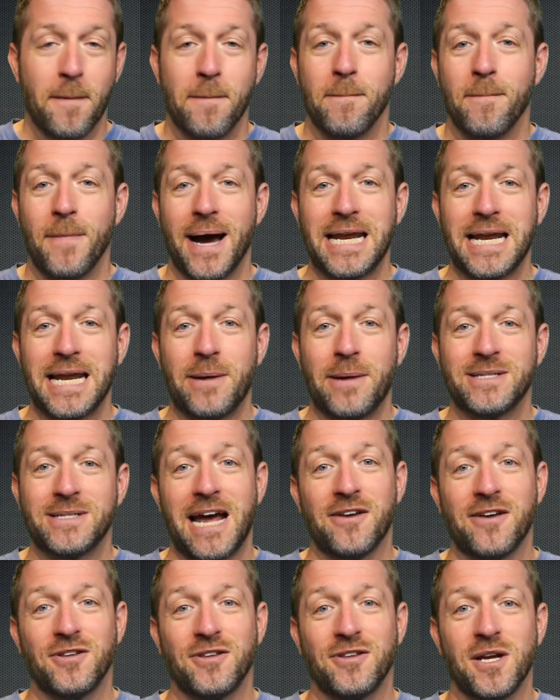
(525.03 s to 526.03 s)
My name is
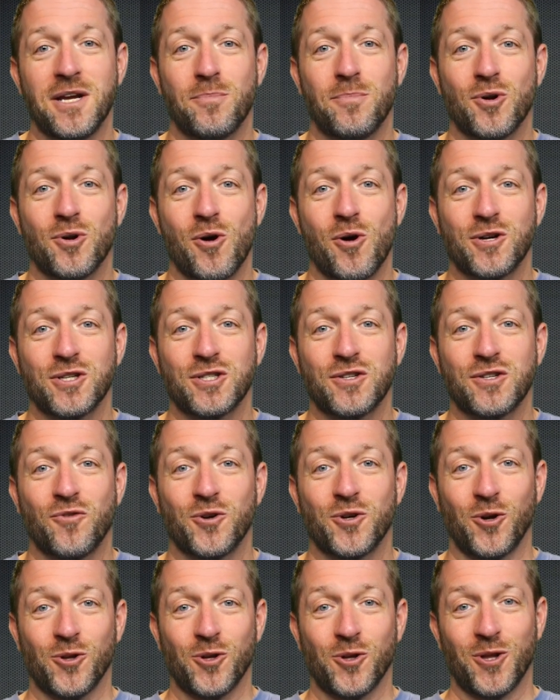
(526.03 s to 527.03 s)
Anthony Barocas for
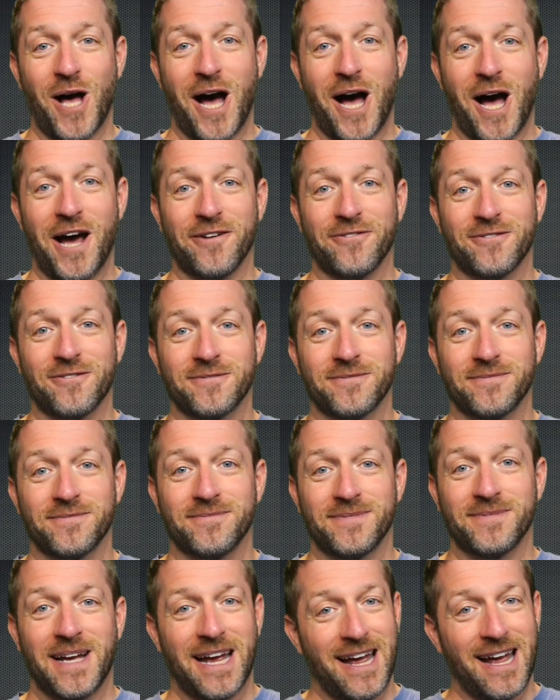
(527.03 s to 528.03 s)
YoloLiv.
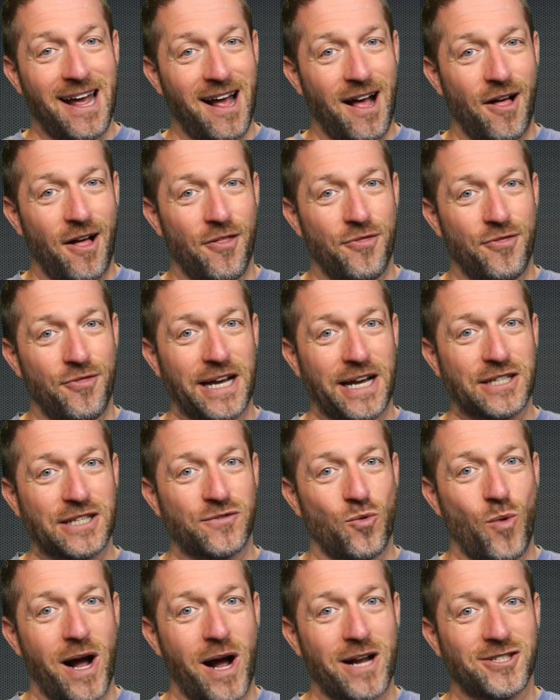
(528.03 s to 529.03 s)
Thanks for
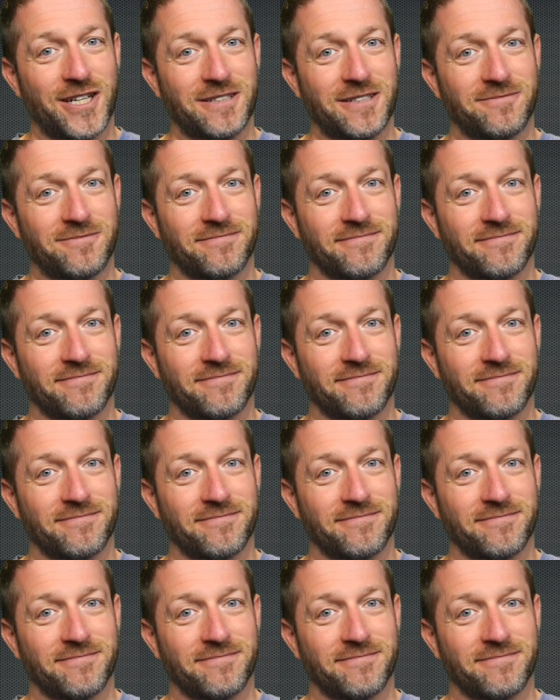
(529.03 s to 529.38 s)
watching.